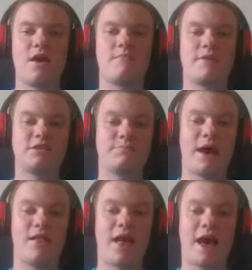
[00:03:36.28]
Misbah
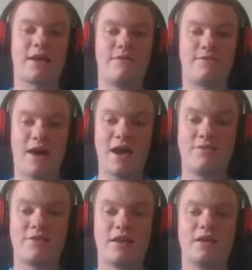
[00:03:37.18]
Al Haq at
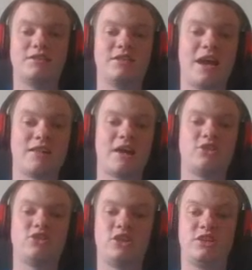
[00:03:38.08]
5, Sadad
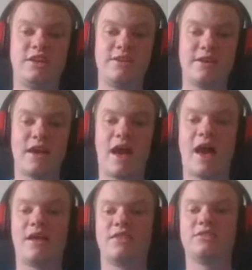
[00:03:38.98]
Shadiq
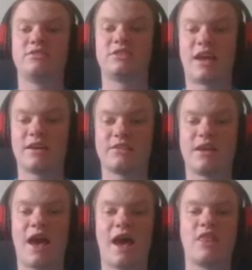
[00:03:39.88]
at 6,
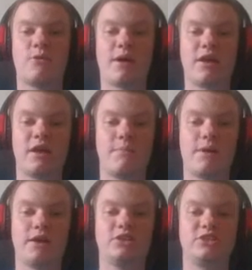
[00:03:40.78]
and the
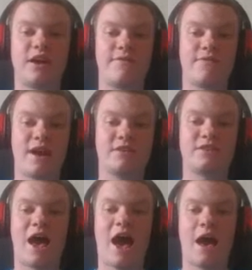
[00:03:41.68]
wicketkeeper Shafraz
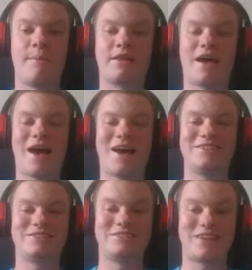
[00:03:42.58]
Ahmed
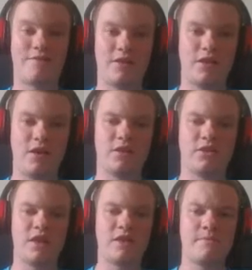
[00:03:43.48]
at 7.
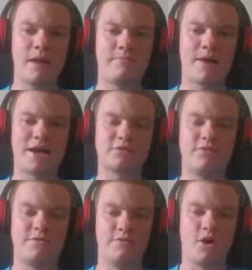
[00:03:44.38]
They're the main
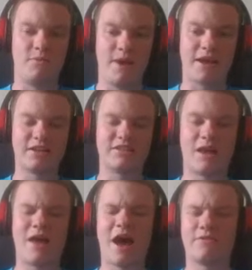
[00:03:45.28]
batsmen for
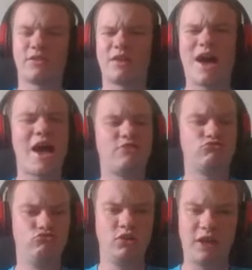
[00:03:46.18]
Pakistan. After that, it's
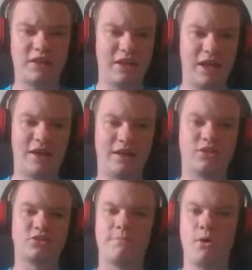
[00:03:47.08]
really
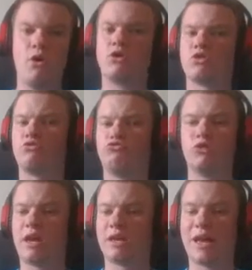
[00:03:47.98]
tail-enders. The bowlers
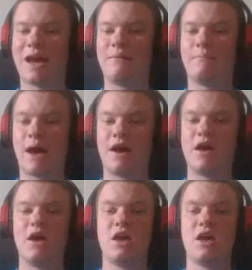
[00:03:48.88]
really can't bat.